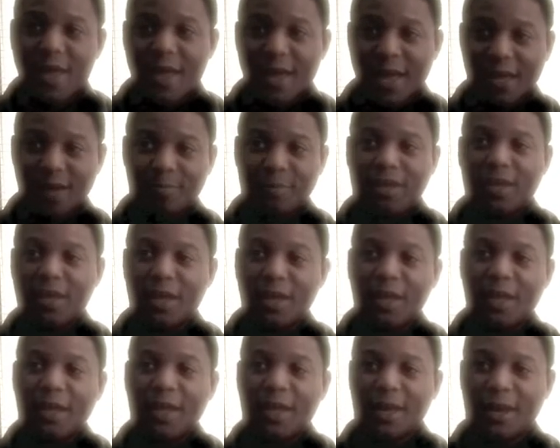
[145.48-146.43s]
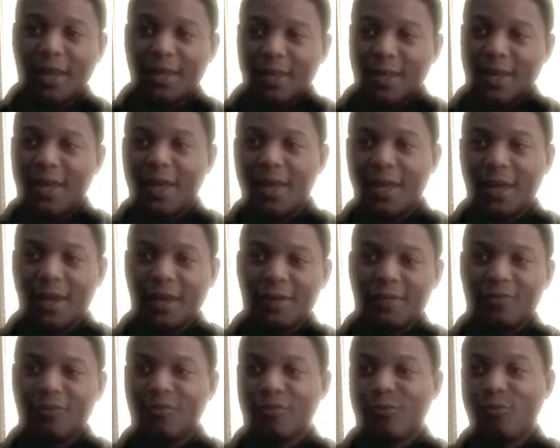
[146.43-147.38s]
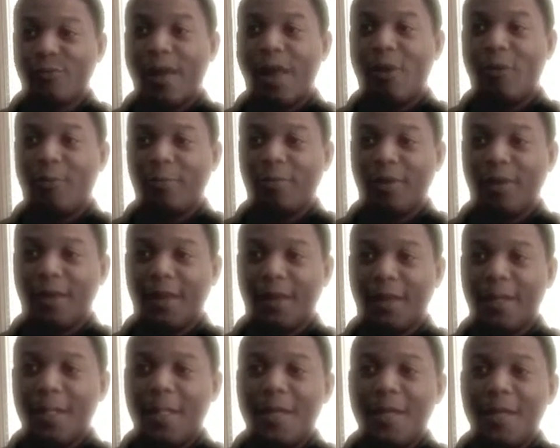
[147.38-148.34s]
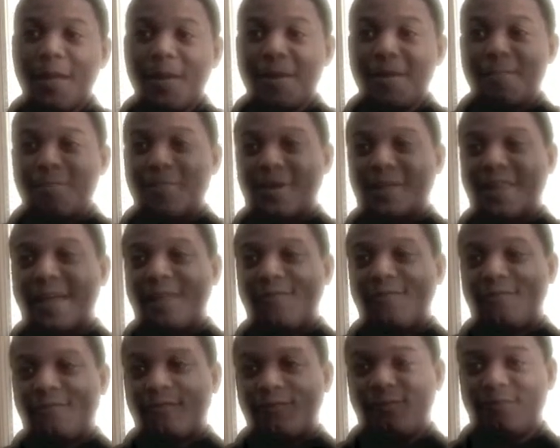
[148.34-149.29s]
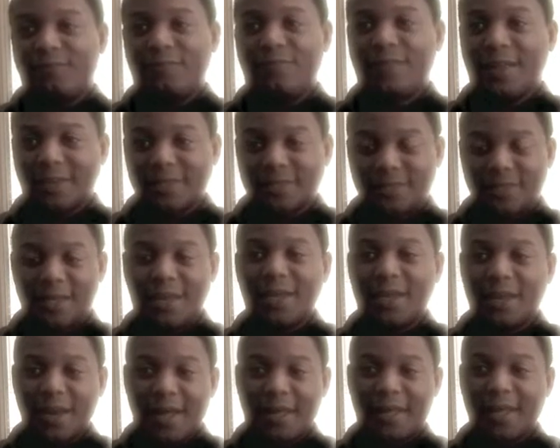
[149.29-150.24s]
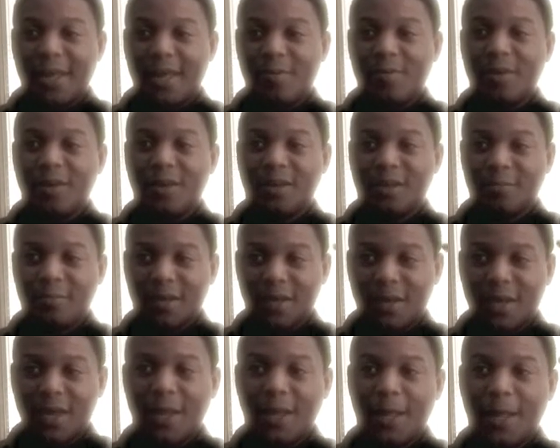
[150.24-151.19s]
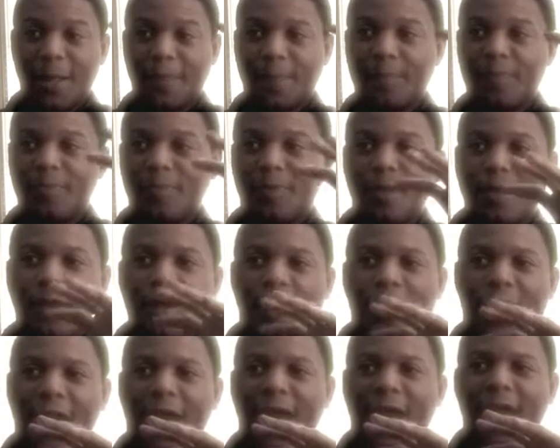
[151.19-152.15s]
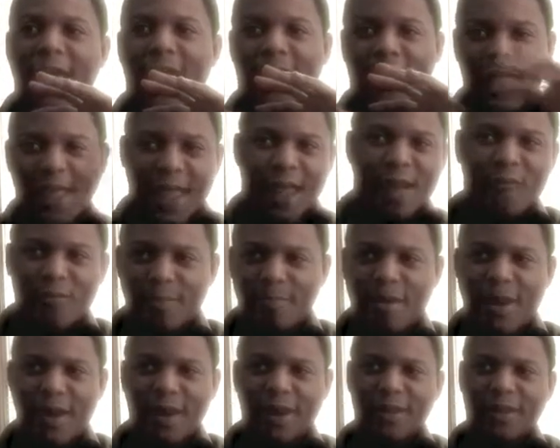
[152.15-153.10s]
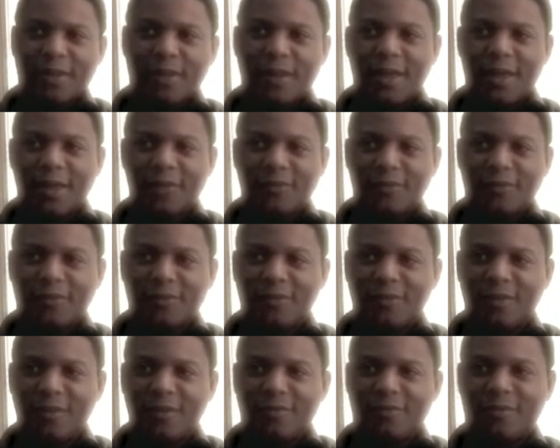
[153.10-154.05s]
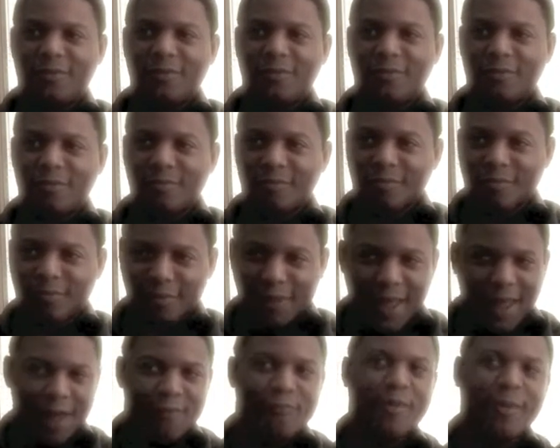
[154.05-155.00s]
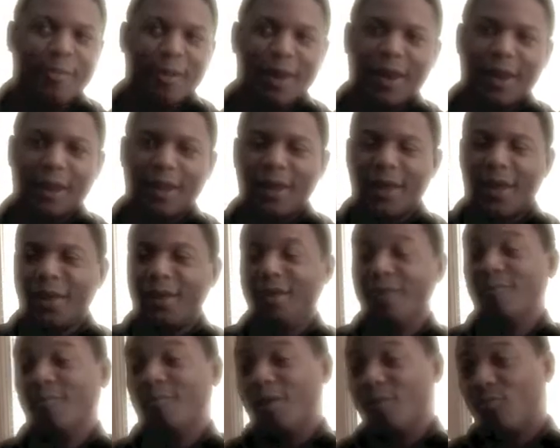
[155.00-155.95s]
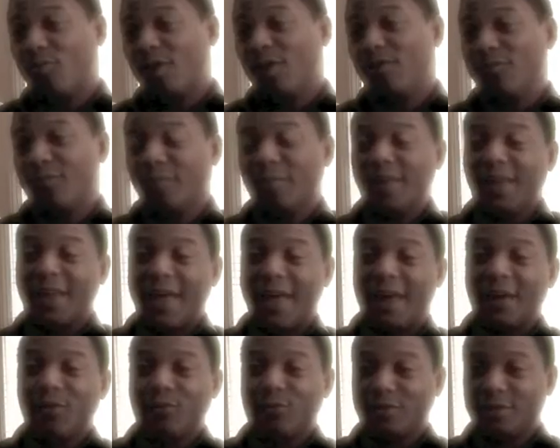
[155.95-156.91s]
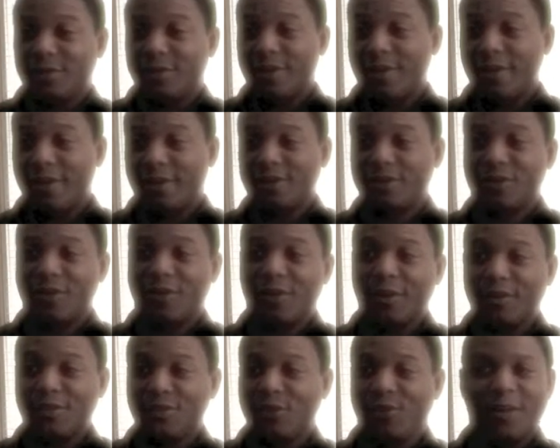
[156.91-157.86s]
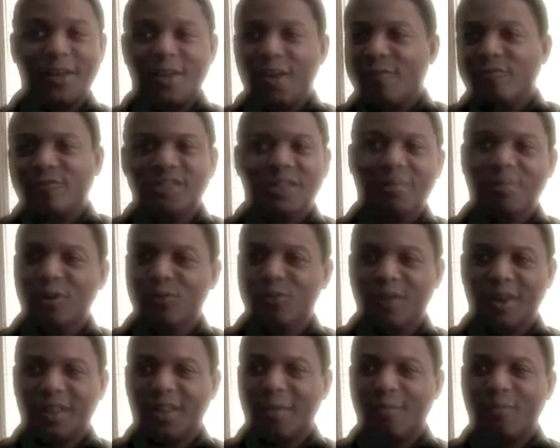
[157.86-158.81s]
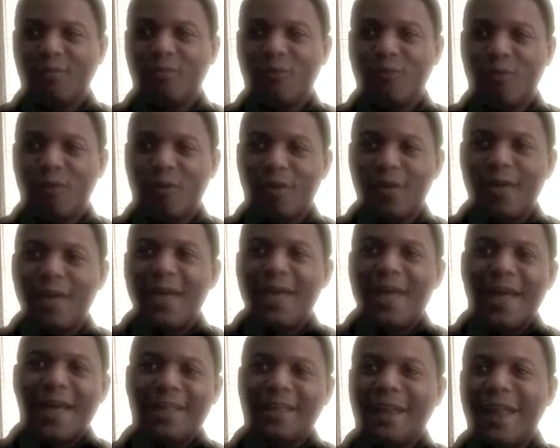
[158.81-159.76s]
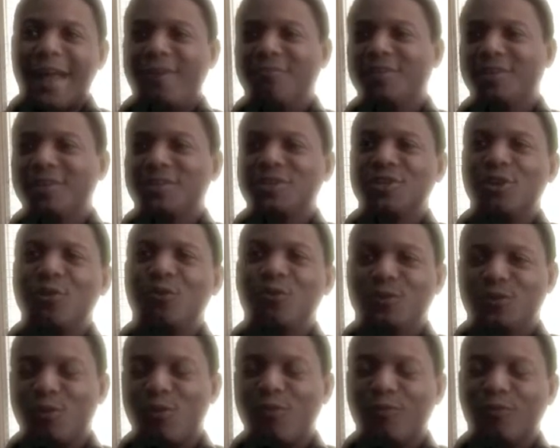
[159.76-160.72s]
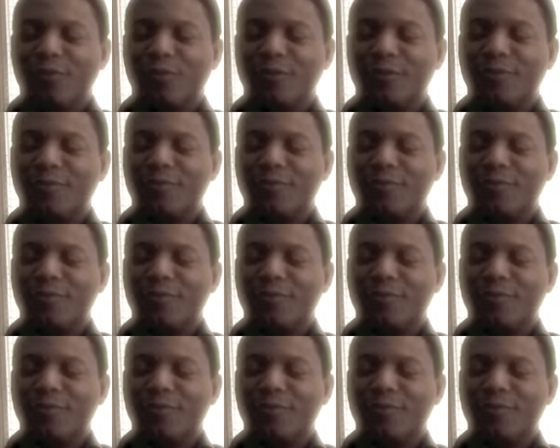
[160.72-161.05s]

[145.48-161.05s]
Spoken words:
at the beginning and at the end, and it's a 3-hour play. But that scene that I came in at the beginning, I had everybody at the edge of their seats. Everybody, and even my brother from Atlanta was there and saw the show. He'd never seen me do anything before. And then after the show was over,